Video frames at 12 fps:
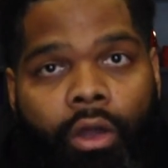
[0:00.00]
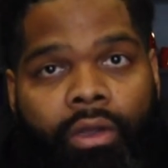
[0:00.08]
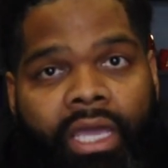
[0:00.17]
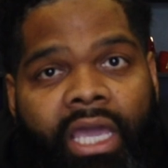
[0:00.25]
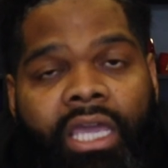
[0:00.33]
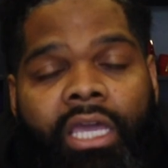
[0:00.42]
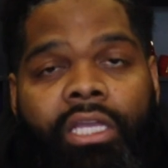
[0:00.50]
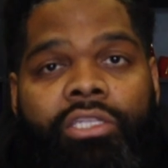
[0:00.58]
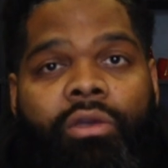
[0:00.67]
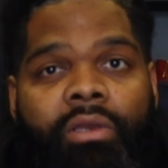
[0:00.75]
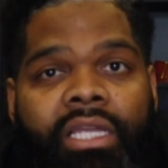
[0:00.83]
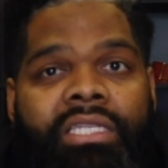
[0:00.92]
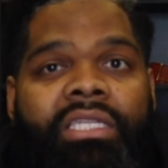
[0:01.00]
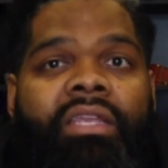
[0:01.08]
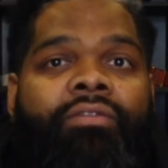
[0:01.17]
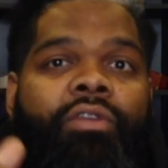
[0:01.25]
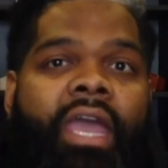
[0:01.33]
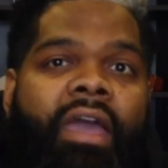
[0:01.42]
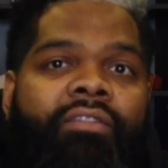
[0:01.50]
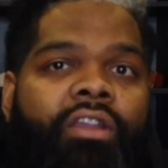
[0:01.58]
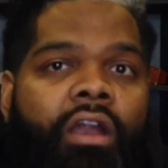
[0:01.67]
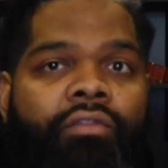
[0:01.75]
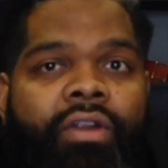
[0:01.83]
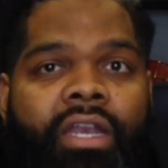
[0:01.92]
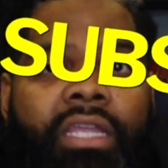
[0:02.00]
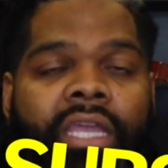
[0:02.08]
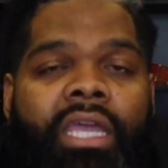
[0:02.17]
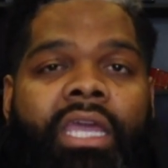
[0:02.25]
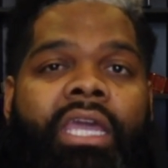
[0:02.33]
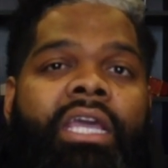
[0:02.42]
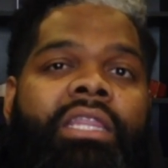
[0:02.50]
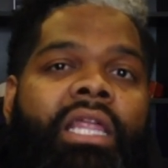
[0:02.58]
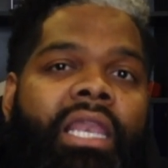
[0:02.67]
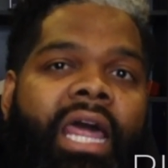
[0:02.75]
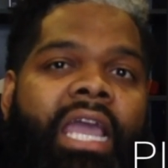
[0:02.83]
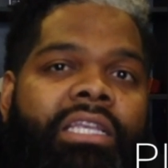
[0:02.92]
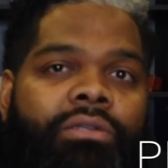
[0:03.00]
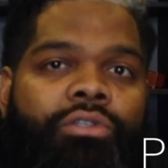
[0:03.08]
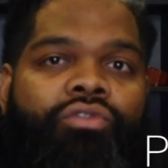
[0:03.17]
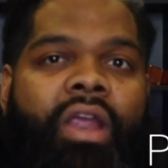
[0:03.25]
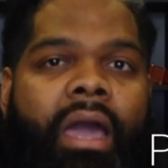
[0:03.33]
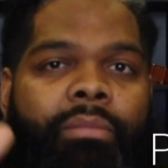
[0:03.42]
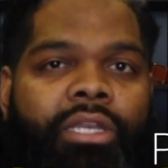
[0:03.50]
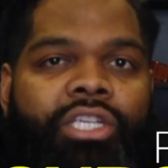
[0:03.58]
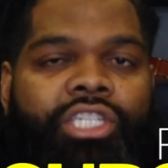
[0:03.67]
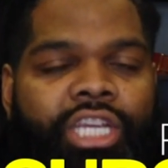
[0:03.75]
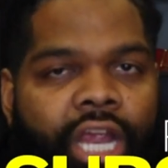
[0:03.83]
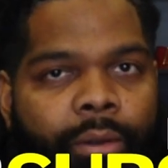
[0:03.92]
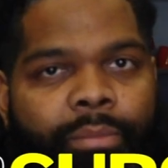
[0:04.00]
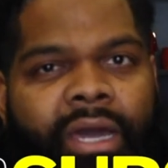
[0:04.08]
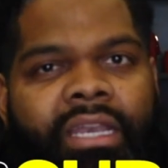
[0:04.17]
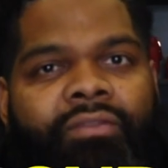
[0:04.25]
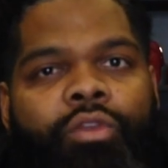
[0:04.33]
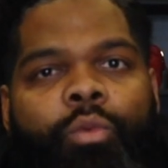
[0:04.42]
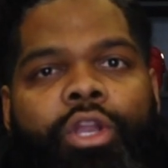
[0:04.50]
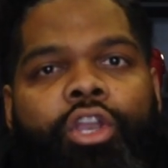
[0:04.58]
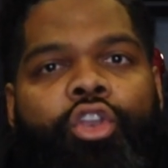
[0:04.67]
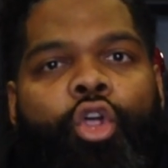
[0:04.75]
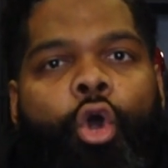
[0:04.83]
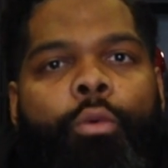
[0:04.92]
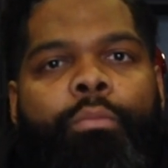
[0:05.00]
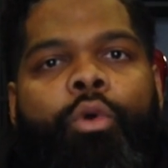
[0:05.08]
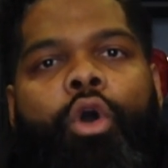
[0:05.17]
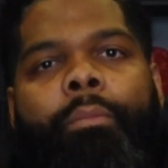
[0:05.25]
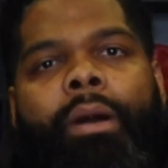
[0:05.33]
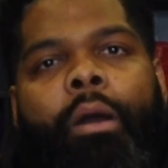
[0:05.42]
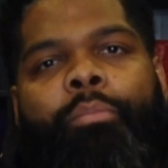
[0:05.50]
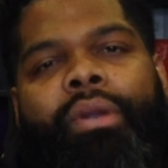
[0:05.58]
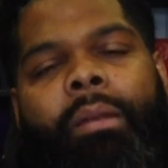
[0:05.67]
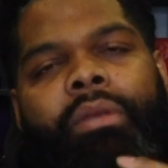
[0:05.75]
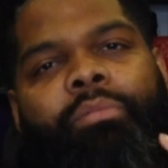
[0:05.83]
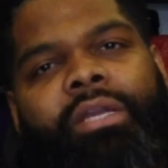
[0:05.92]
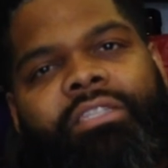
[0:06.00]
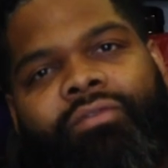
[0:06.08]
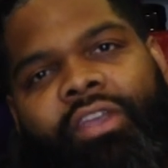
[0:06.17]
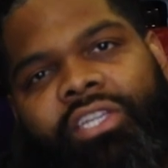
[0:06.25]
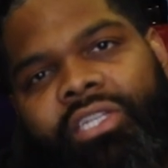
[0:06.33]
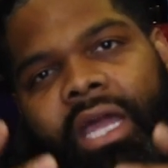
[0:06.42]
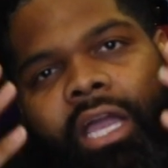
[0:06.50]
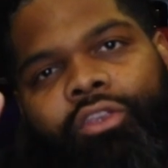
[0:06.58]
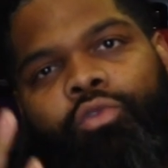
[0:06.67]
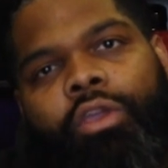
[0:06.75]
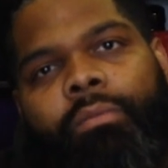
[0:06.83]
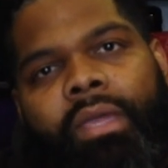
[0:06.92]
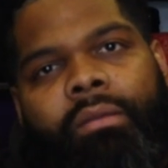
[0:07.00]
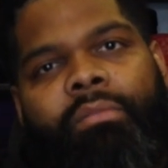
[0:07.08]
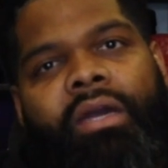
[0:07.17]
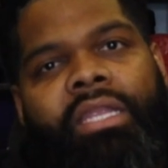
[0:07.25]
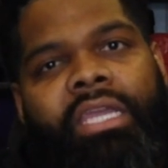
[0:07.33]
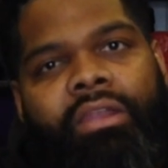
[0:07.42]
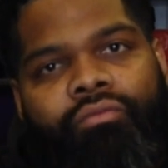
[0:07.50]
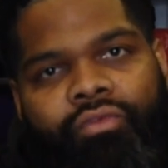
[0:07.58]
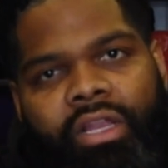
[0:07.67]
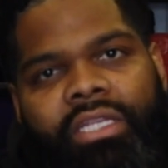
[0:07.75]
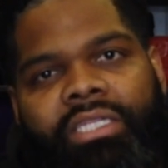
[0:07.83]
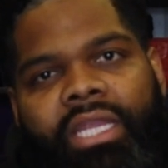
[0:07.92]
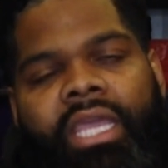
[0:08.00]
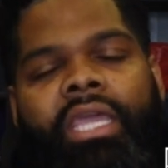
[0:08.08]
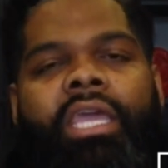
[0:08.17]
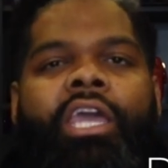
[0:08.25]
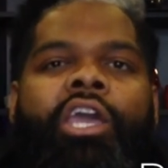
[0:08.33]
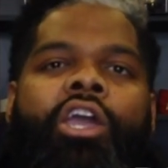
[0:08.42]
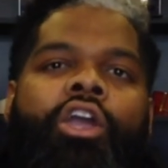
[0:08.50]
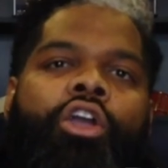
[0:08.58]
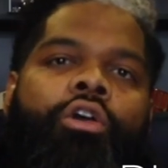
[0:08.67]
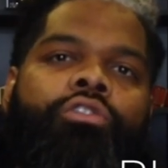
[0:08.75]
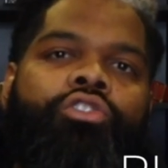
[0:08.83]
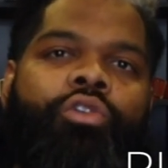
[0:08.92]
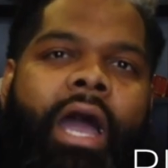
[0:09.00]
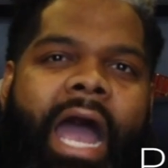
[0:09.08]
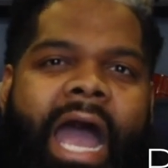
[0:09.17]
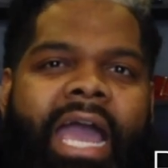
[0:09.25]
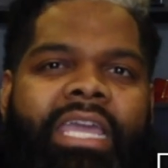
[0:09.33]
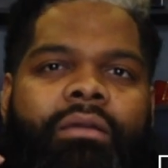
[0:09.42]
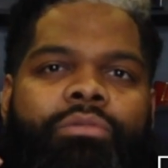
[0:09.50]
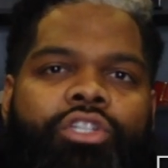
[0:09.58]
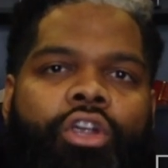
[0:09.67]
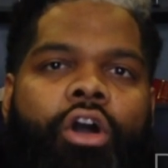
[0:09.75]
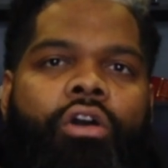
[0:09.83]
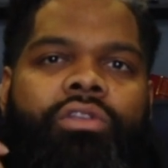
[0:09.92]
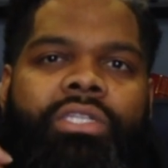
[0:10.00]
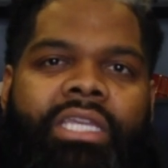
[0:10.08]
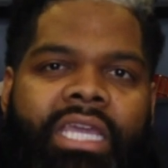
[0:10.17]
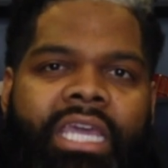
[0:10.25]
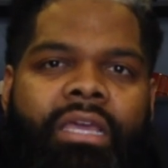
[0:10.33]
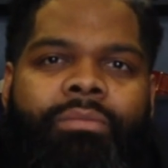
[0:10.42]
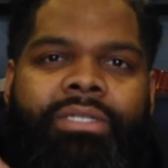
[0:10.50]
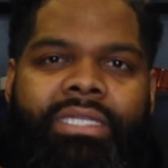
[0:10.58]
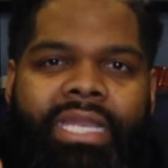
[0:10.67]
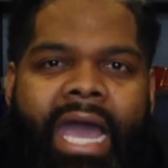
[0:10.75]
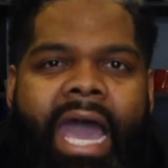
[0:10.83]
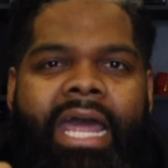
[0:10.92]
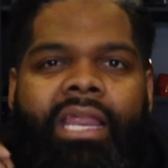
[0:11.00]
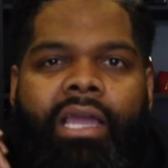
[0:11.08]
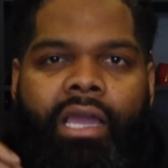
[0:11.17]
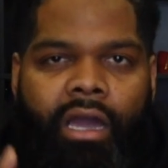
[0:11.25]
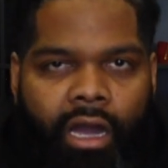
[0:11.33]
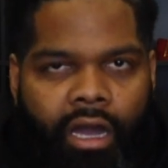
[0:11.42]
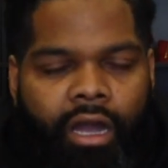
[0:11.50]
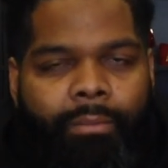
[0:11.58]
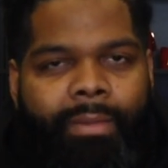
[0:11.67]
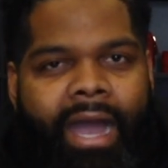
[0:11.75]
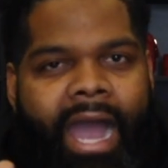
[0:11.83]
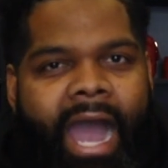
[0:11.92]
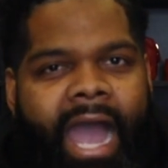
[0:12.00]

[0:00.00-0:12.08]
Okay, so listen, if you haven't already, hit the like, subscribe, and the share button. If you want to know more about property preservation, how you can make money in real estate, go to iamcharlesgibbs.com.